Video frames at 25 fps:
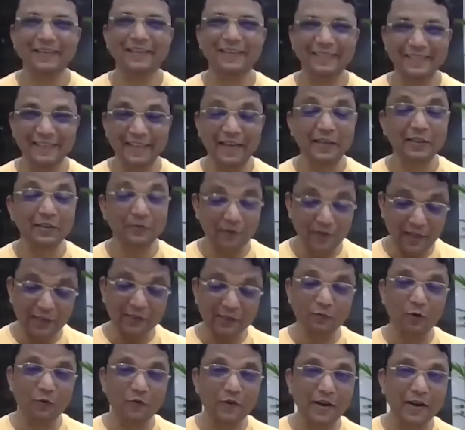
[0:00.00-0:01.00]
that's
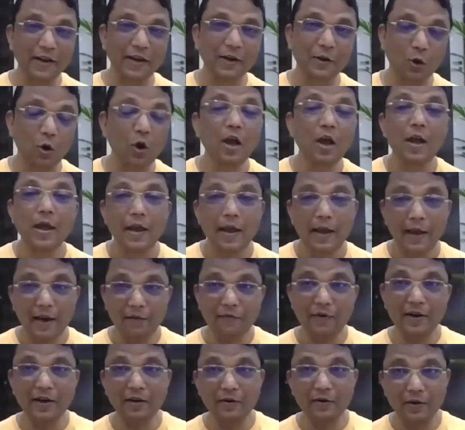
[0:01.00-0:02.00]
what we need. In
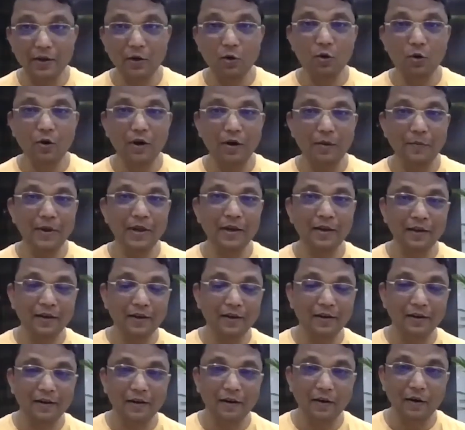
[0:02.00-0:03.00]
fact,
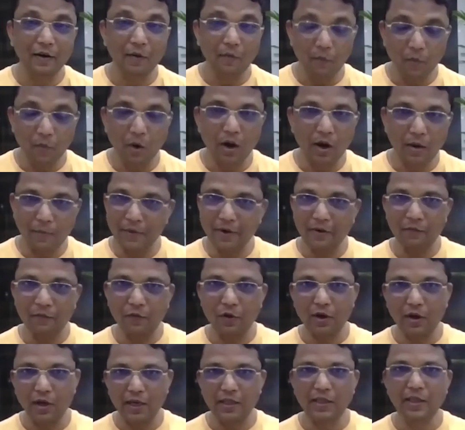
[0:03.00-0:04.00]

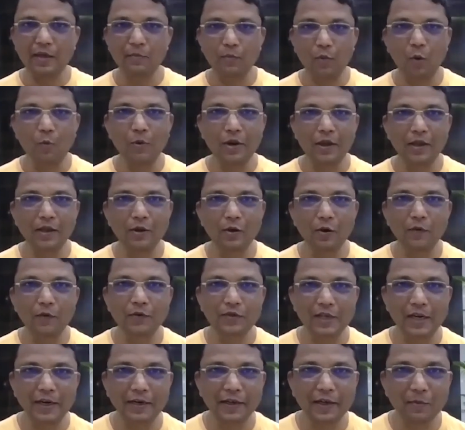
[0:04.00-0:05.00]
I think probably you have
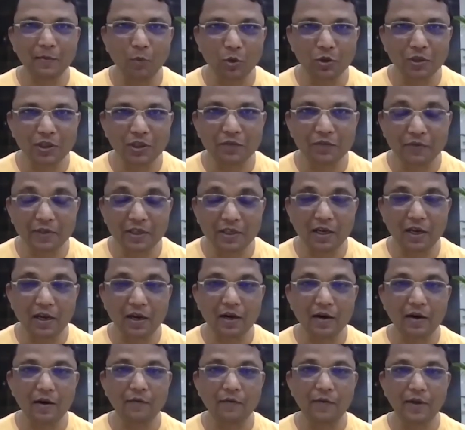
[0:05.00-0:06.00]
selected poses which
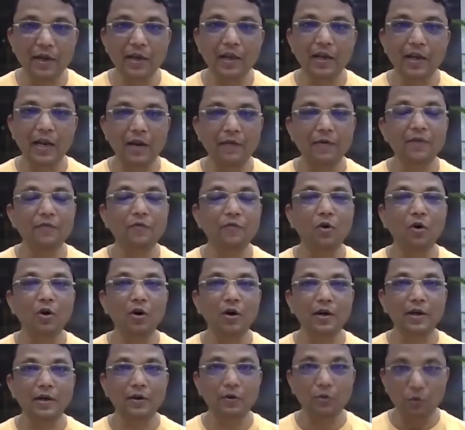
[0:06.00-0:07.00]
are very relevant
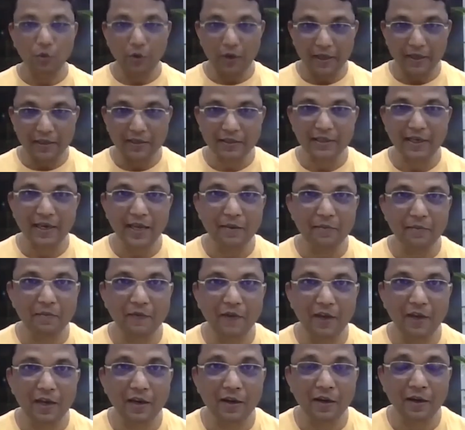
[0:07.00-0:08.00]
for today's time
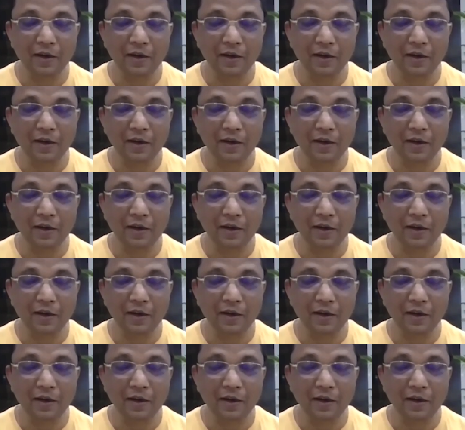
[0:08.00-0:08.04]
when